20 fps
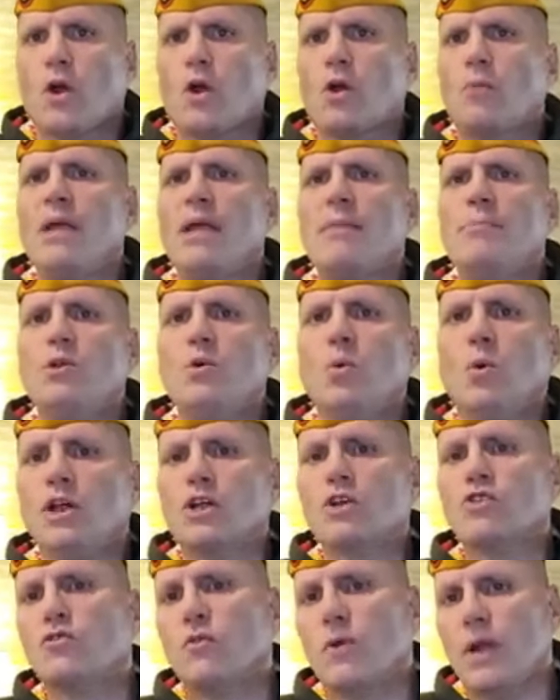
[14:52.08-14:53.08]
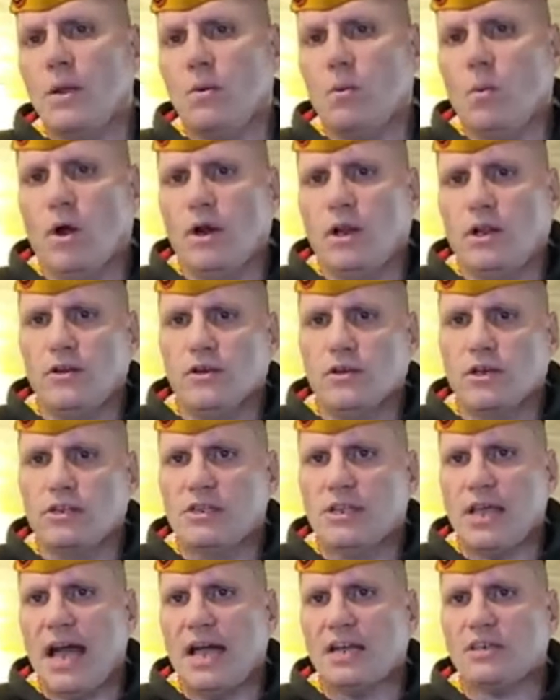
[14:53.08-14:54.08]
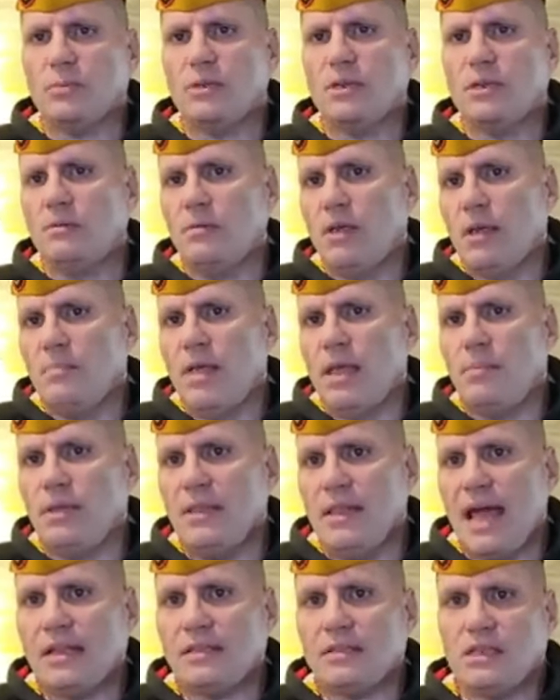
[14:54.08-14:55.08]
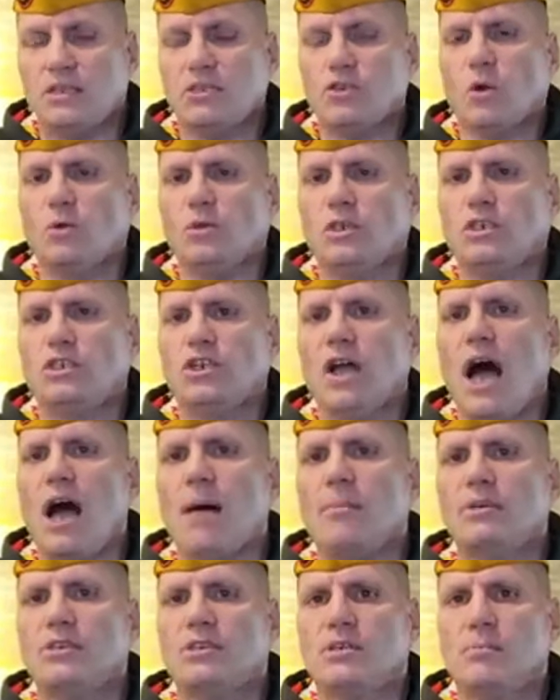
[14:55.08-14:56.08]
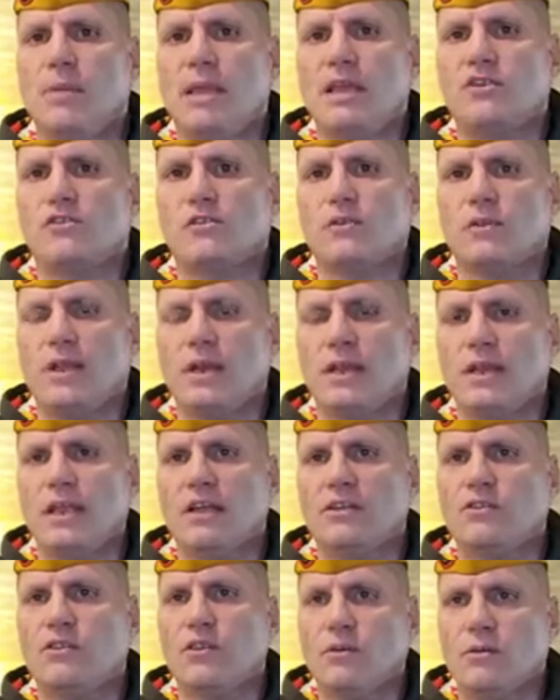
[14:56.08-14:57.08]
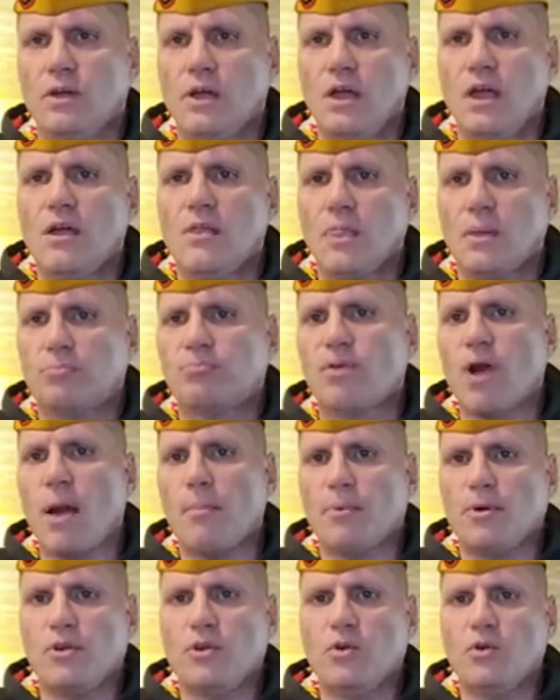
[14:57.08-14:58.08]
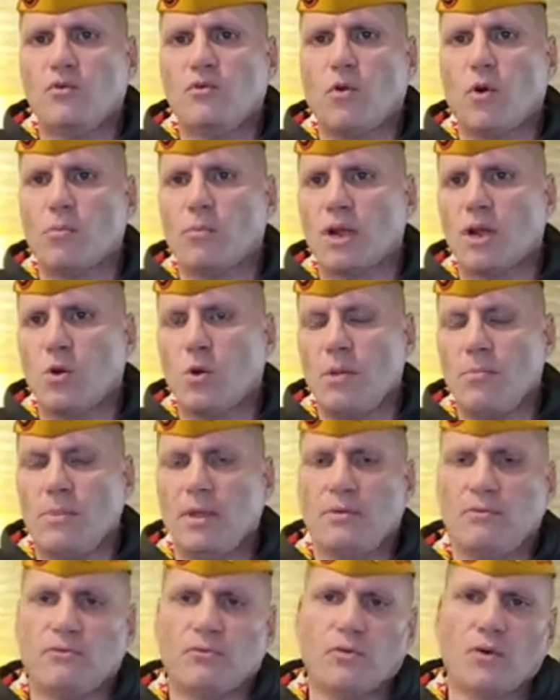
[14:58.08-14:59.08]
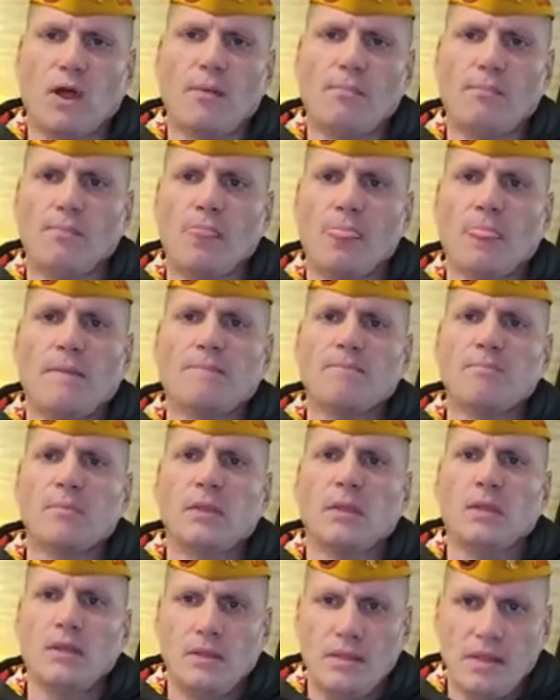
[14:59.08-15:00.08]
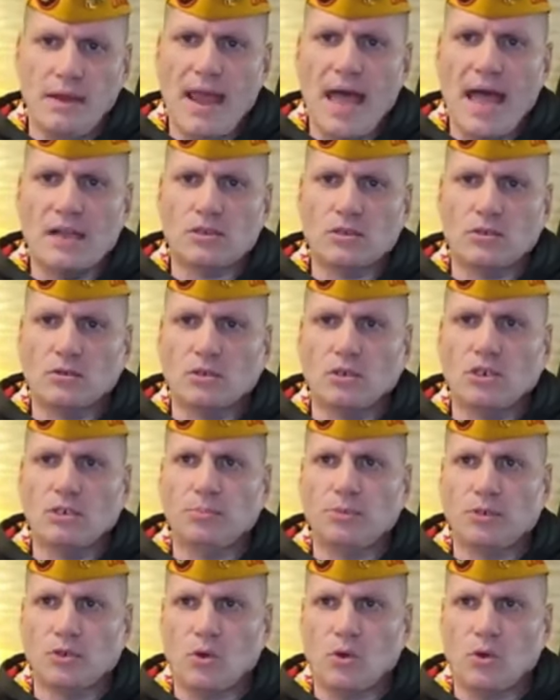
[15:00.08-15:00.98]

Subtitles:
Or maybe you want to create one in your detachment, and maybe that's his only job is to make sure that he gets the proper uniform equipment from the National Ship